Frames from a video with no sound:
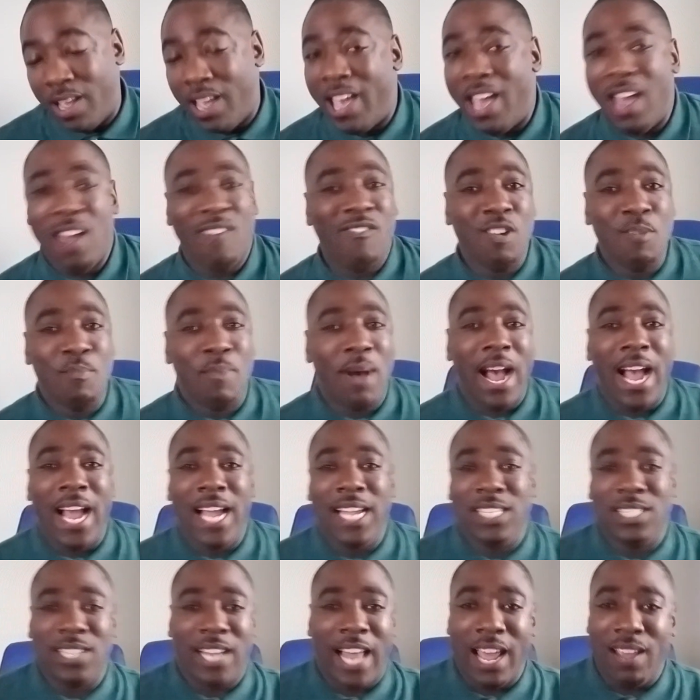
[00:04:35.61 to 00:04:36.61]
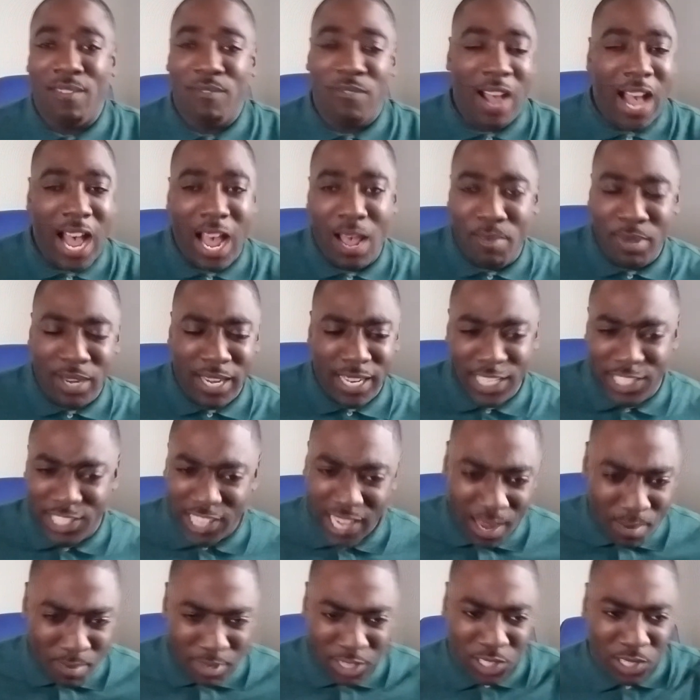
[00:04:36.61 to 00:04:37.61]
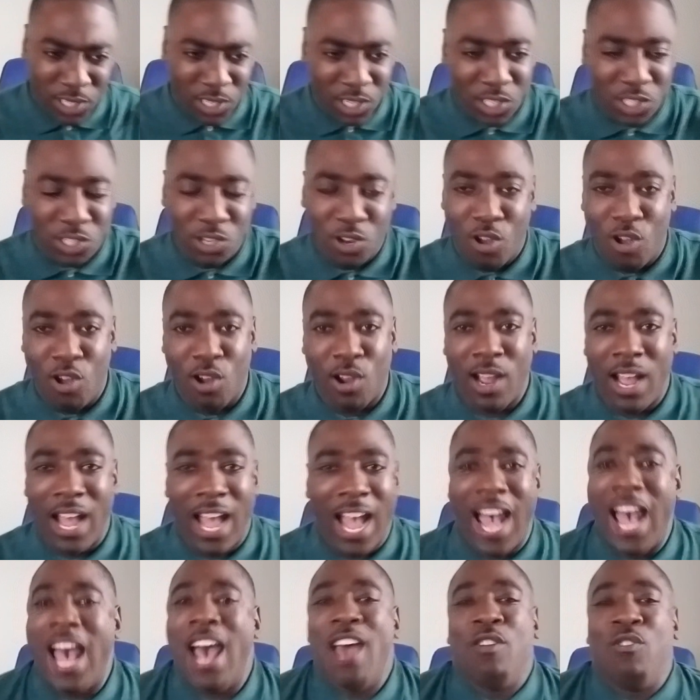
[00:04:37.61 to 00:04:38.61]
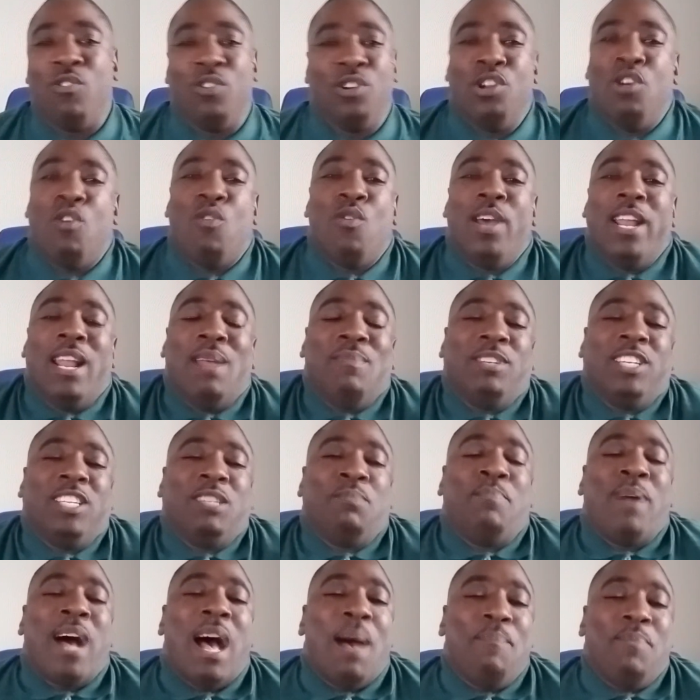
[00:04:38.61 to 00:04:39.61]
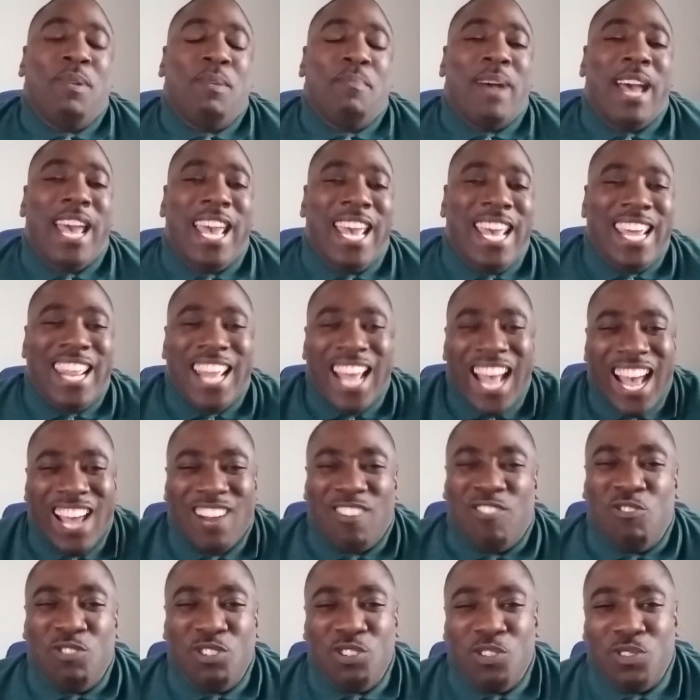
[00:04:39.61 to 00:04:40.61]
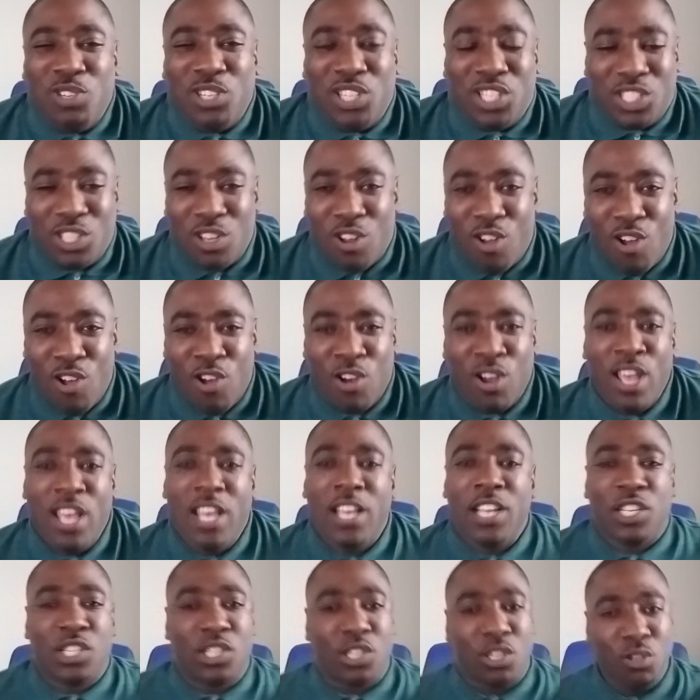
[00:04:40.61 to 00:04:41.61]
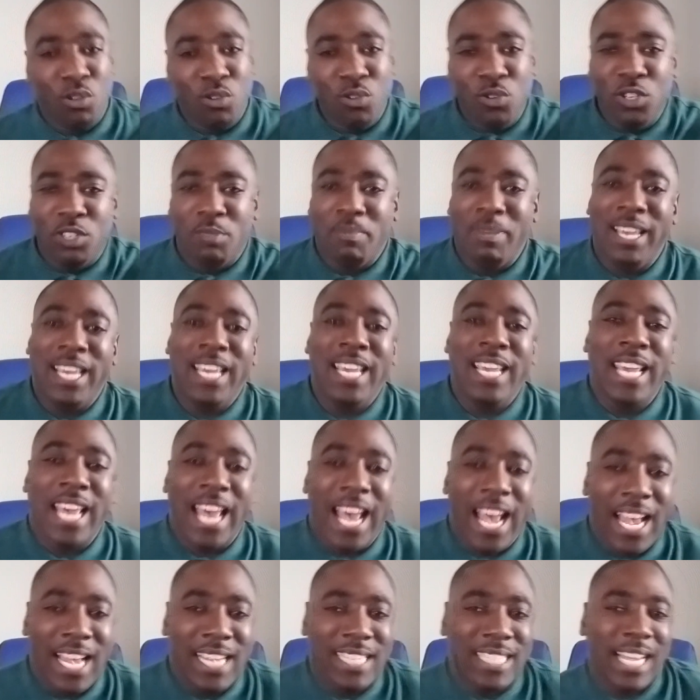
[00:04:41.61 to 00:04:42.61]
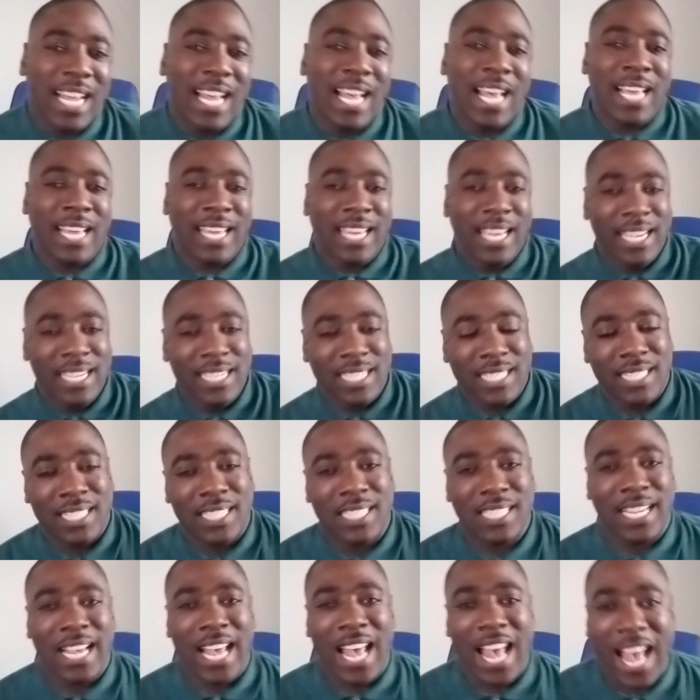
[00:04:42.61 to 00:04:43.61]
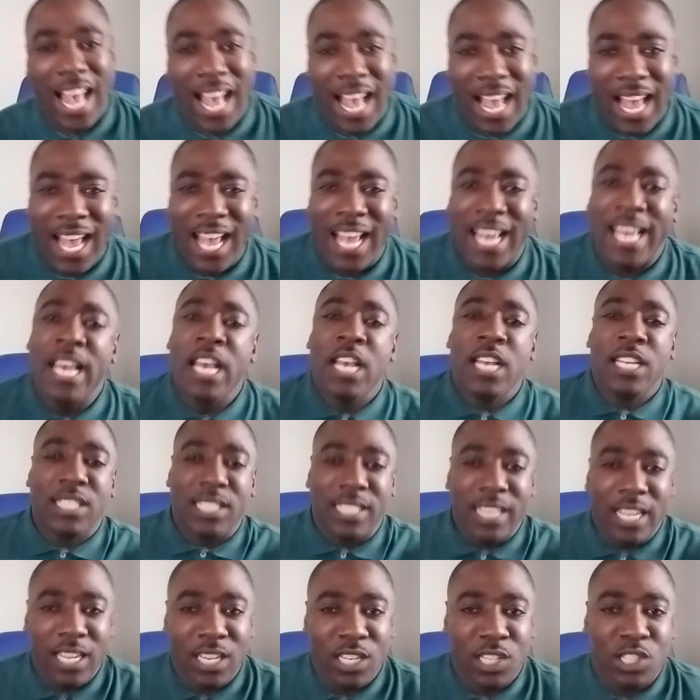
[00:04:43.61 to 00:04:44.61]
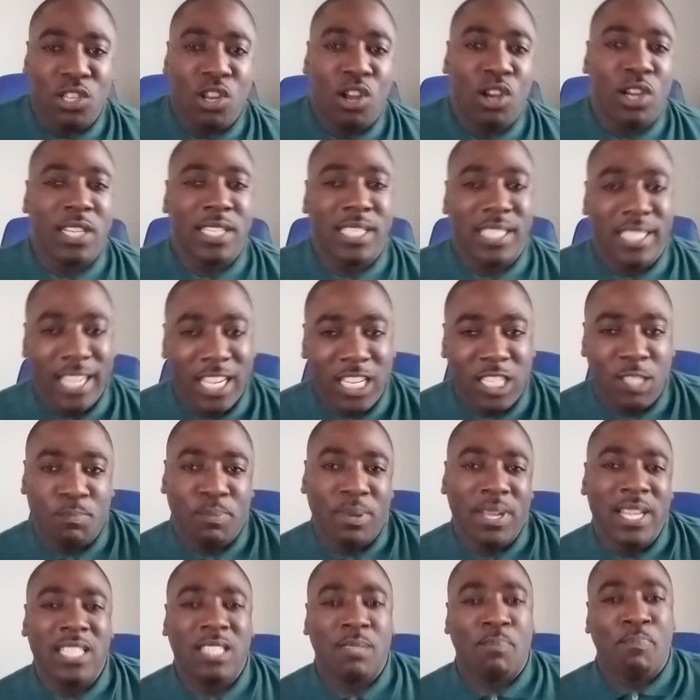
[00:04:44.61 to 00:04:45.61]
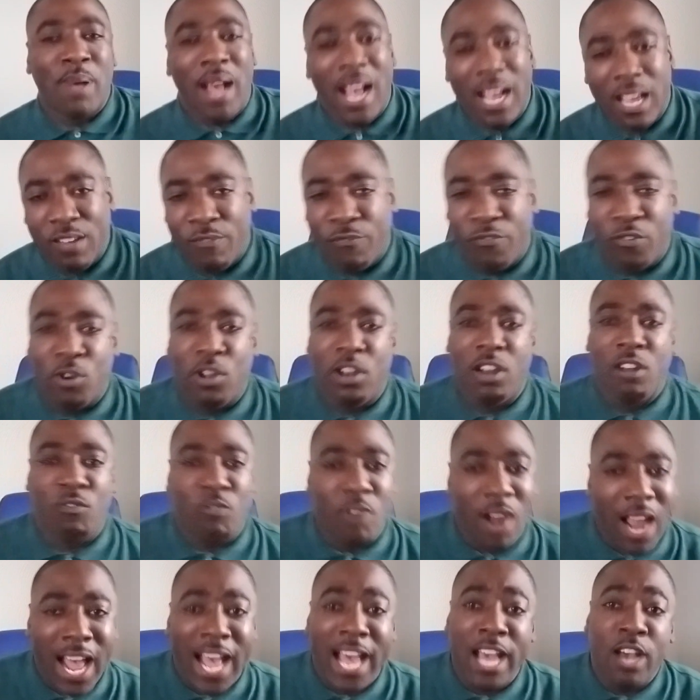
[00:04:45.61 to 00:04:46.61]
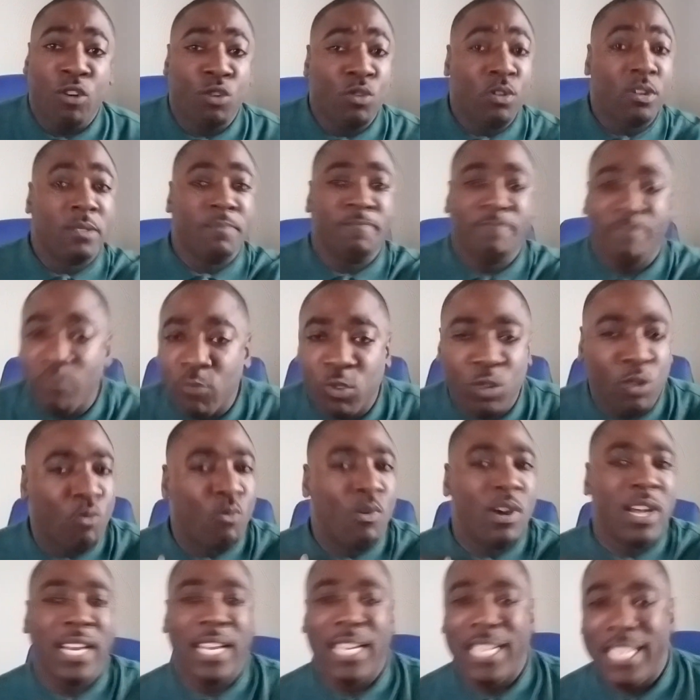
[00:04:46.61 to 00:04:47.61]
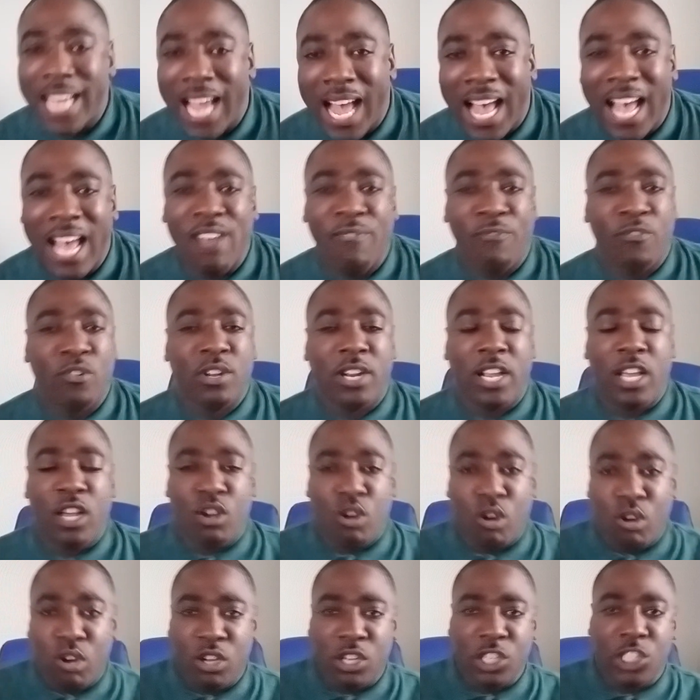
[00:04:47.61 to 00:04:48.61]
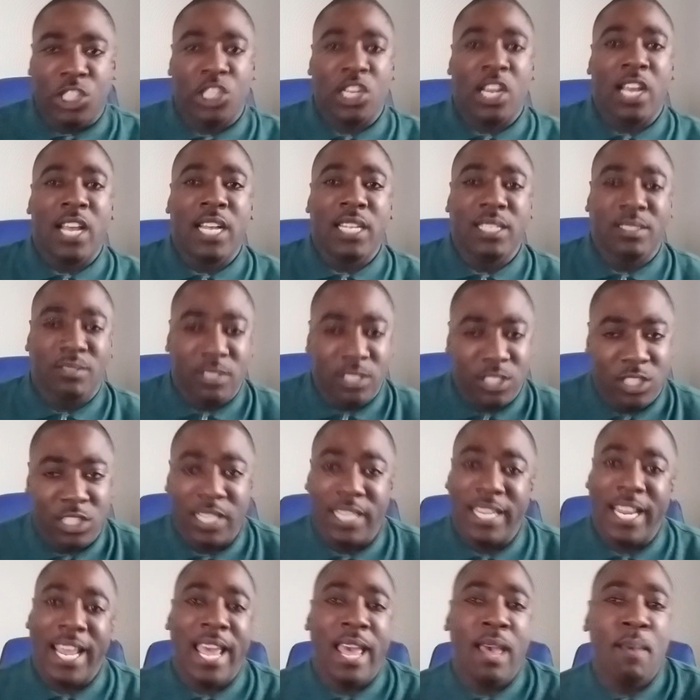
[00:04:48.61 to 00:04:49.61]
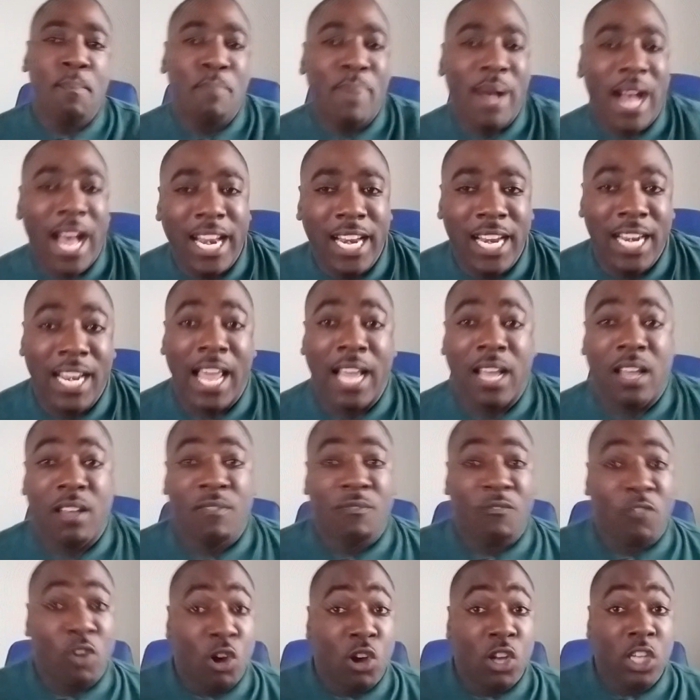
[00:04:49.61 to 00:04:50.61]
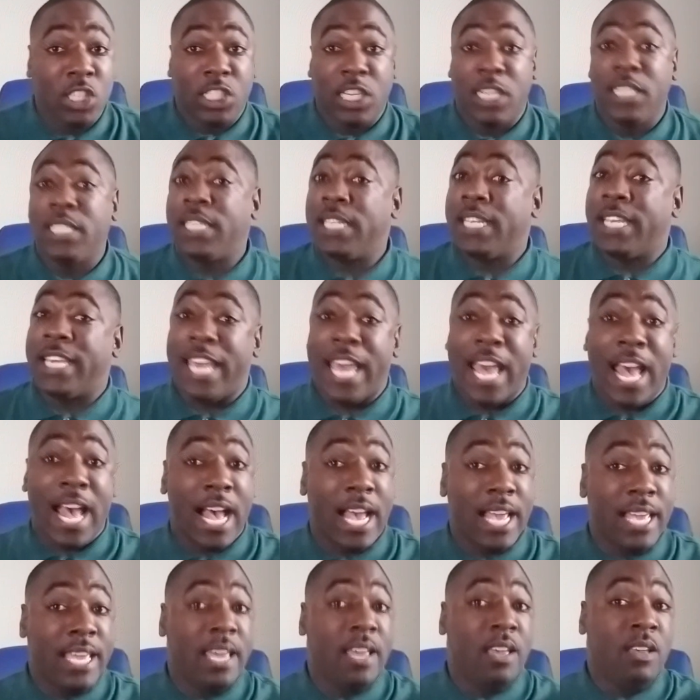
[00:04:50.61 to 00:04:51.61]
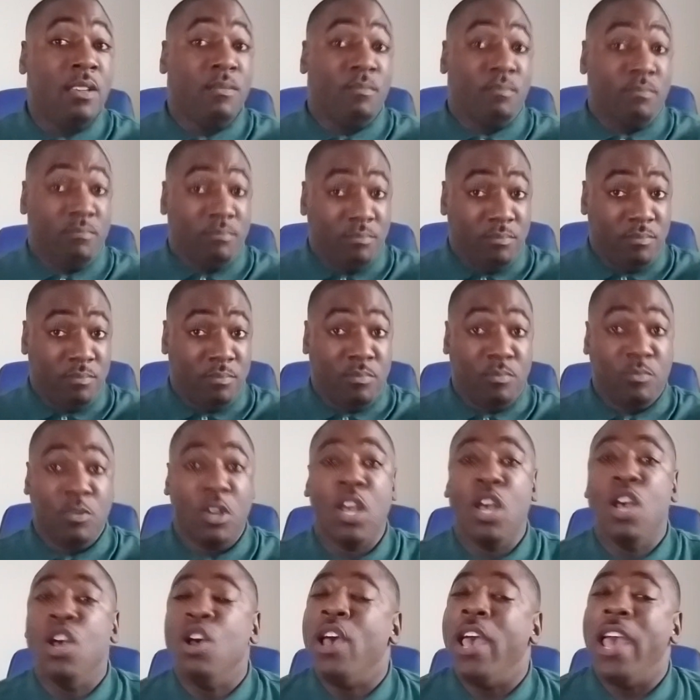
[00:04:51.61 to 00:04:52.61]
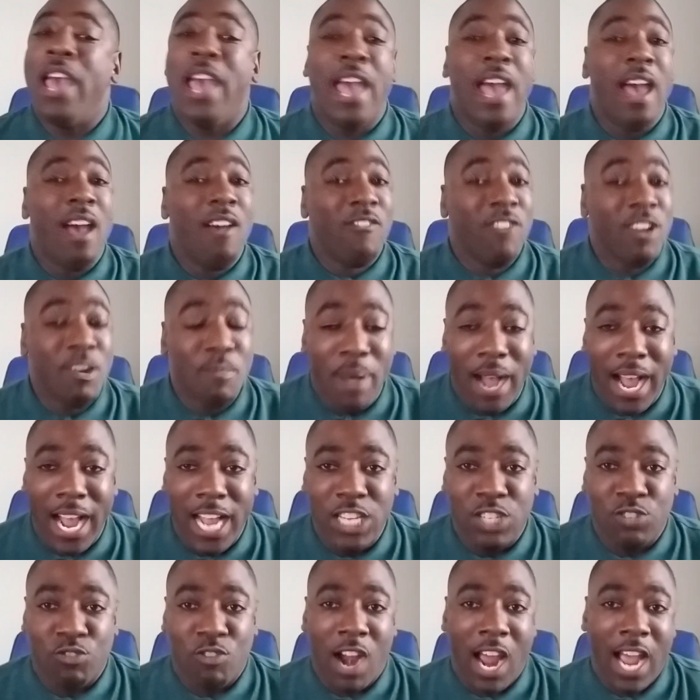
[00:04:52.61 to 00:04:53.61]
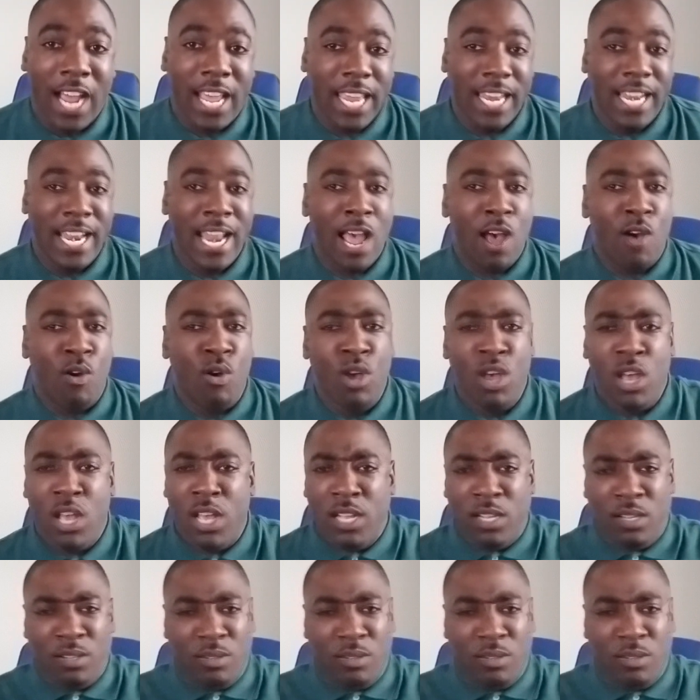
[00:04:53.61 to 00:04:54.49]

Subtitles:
Everybody's like vibing and jamming to the song. I don't know it. I'm just bopping my head. I don't know the song. Excuse me as I kiss the sky. Sing a song of sixpence, pocket full of rye. Who the want to die for their culture? To their body like a vulture. To Italian. Everybody's rocking out.